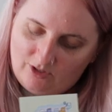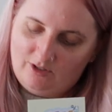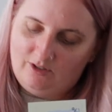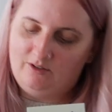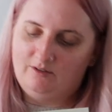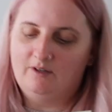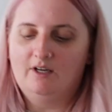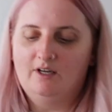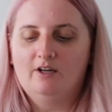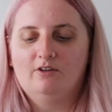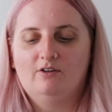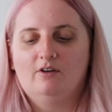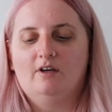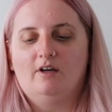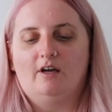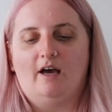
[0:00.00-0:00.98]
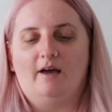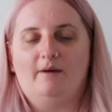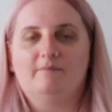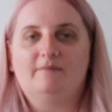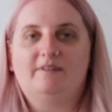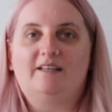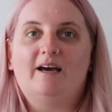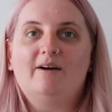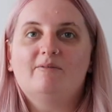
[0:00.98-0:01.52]
to
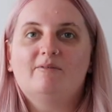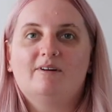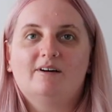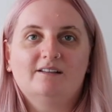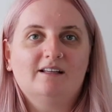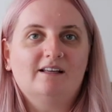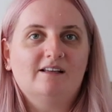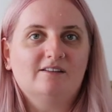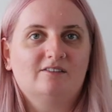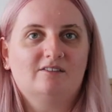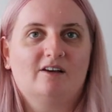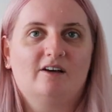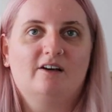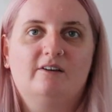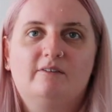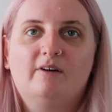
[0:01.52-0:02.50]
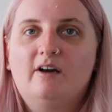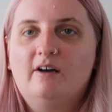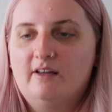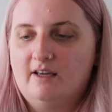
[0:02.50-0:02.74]
get one. So